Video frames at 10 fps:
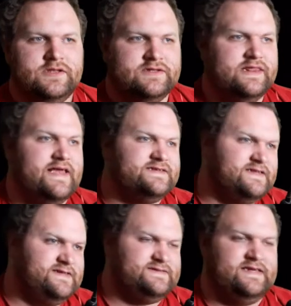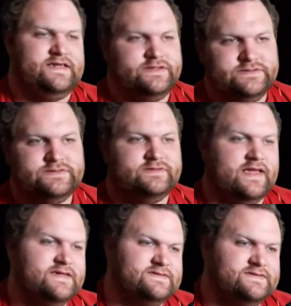Leslie Zinn.
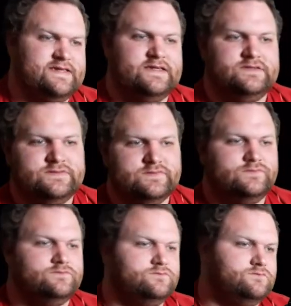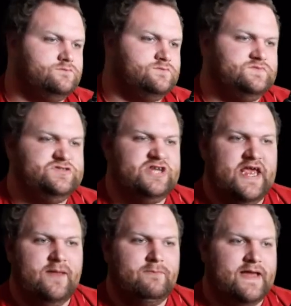Thanks, Zinn.
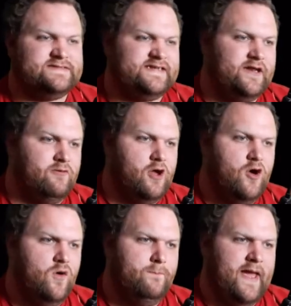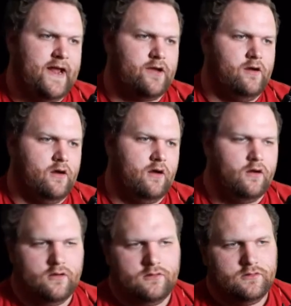J. Matiro Baker.
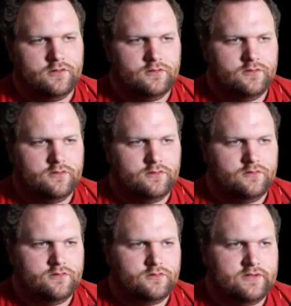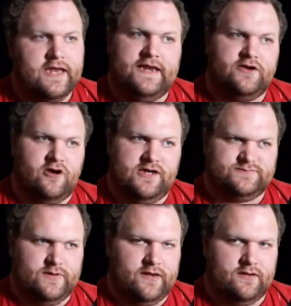Kenny
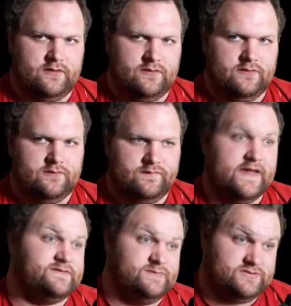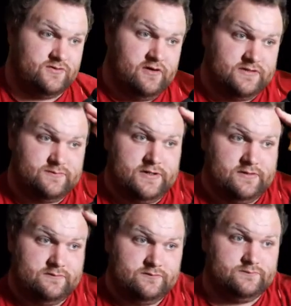Crosby. Thanks, Mister Crosby.
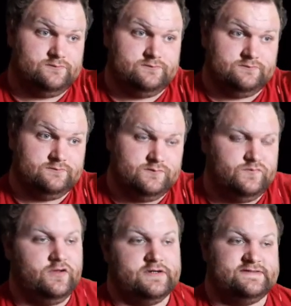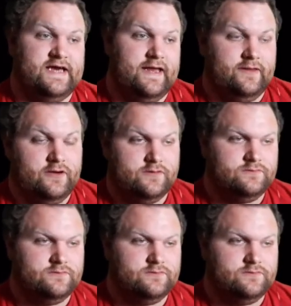Doug Tyler.